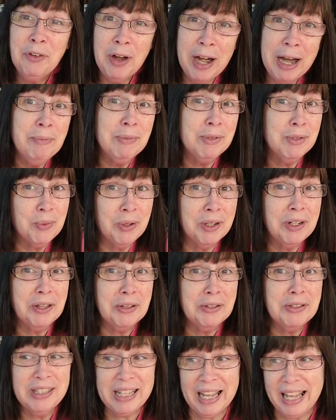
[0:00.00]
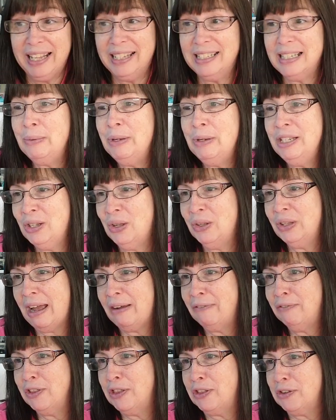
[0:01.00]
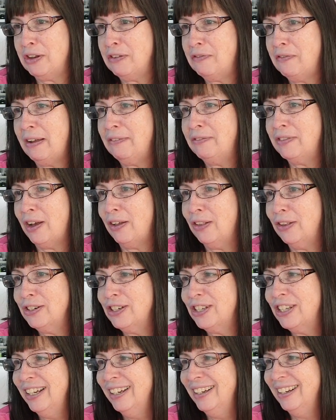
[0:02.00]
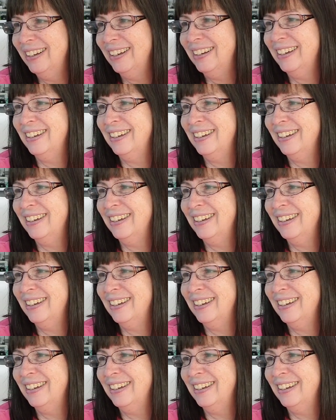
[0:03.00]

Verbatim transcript: that frame was one of those things. And we sold that for $35.